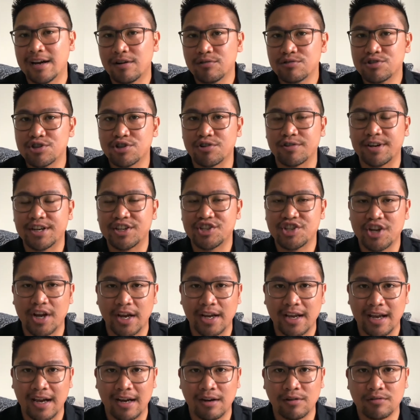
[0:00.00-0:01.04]
during
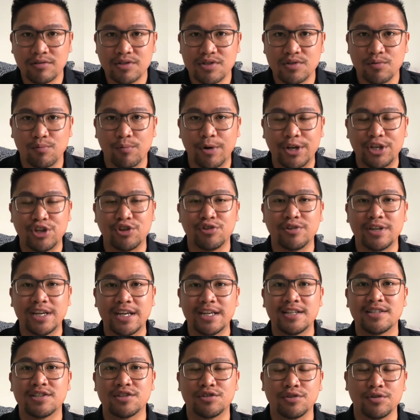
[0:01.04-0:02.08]
checkout, when you
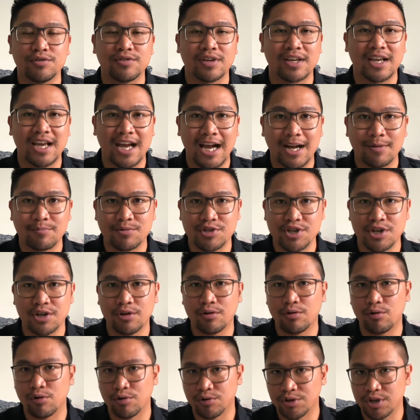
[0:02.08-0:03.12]
need to do the
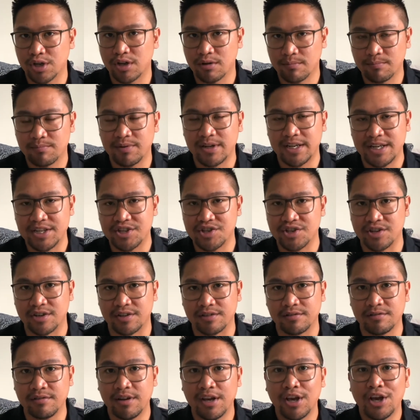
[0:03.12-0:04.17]
capture or the
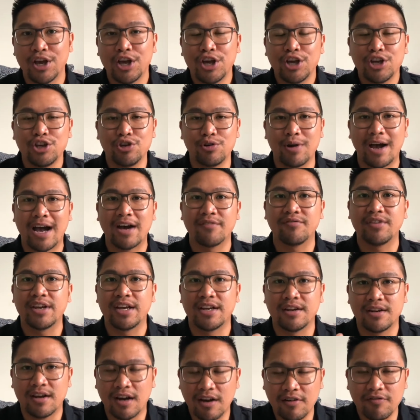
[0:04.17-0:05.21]
completion, you have
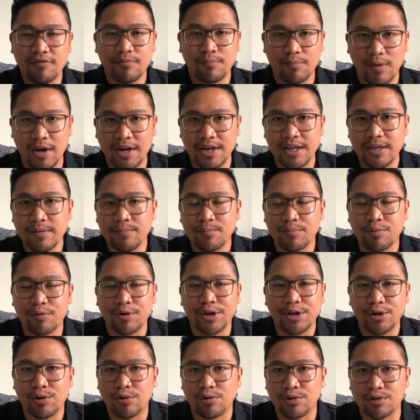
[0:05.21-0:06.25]
enough money
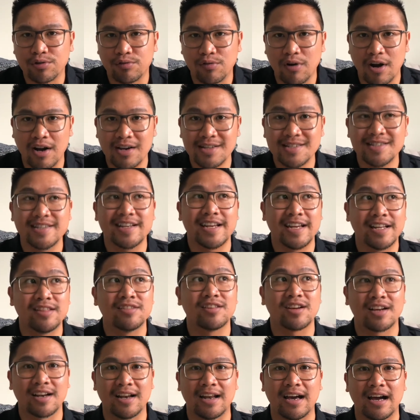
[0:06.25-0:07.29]
pre-authorized in
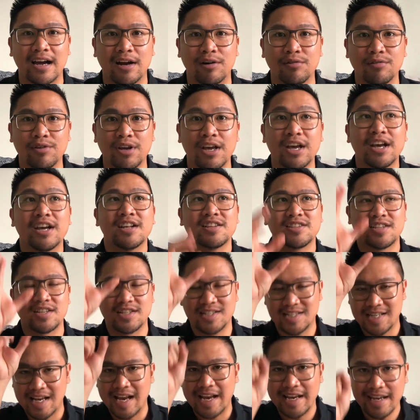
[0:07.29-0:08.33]
the cloud to
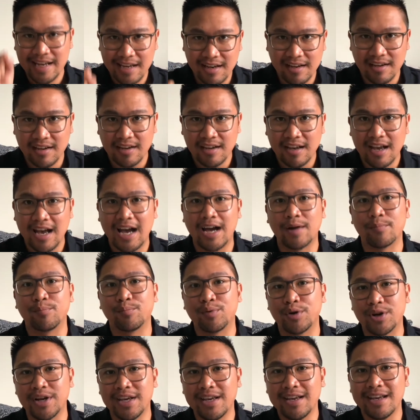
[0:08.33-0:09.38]
take and
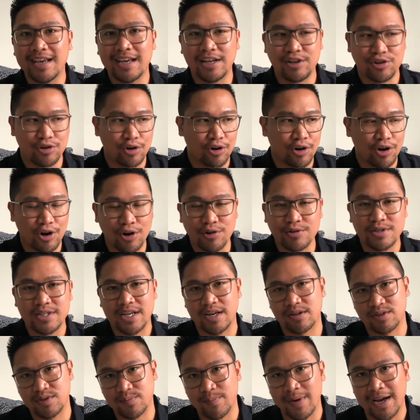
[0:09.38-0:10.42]
put it in your
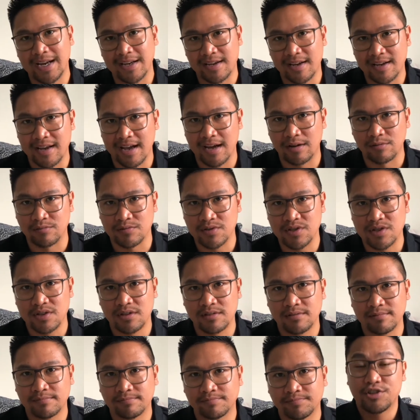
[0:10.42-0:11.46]
hotel's bank account.
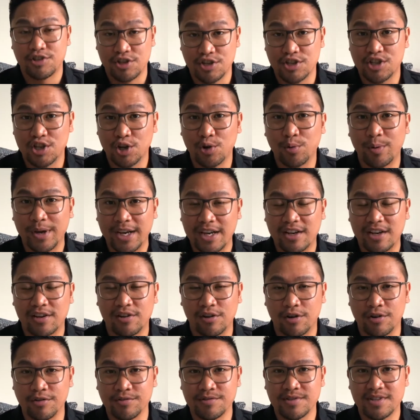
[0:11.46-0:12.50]
Just a quick
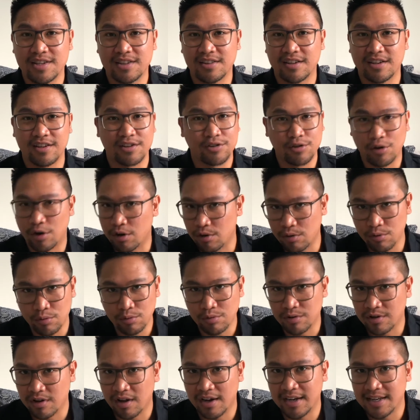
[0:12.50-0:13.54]
note that not all
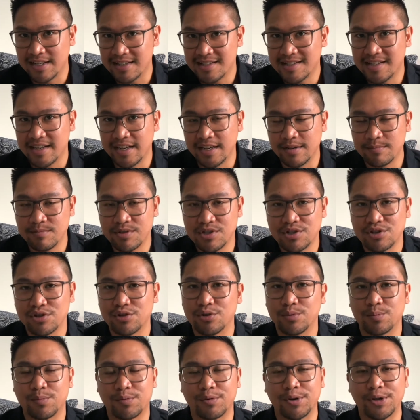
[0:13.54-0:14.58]
night teams
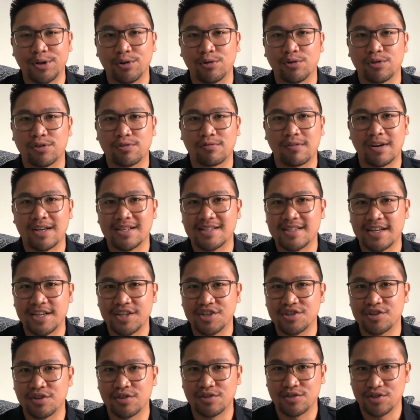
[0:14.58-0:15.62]
do
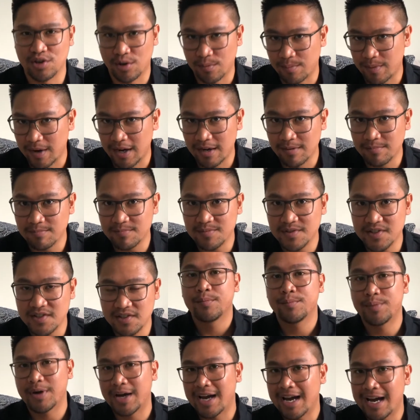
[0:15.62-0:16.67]
pre-authorization top-ups.
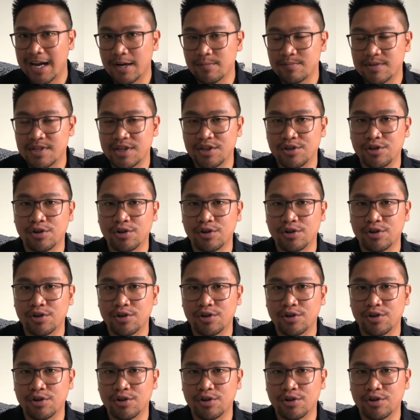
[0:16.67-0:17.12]
Perhaps in your